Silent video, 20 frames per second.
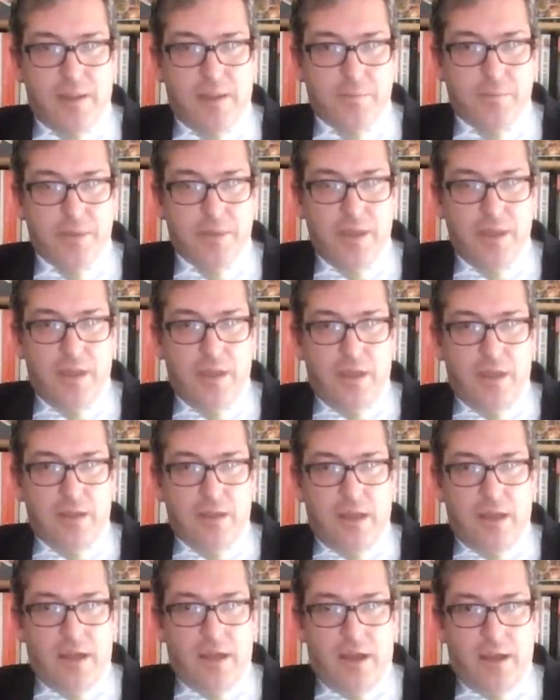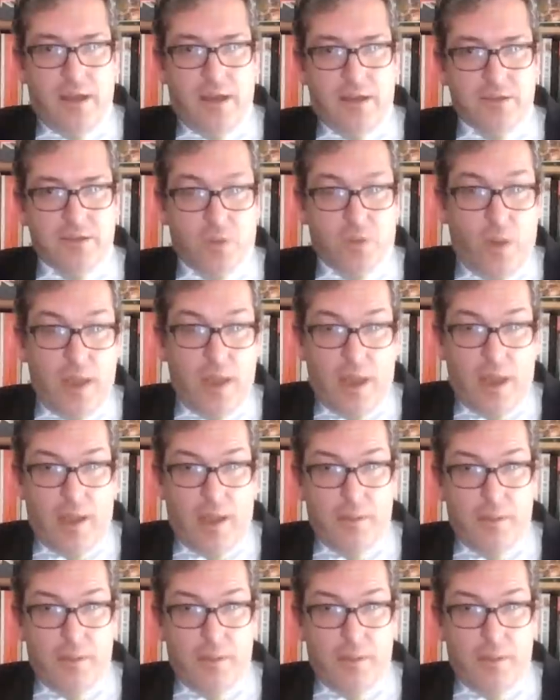Um, uh, so I,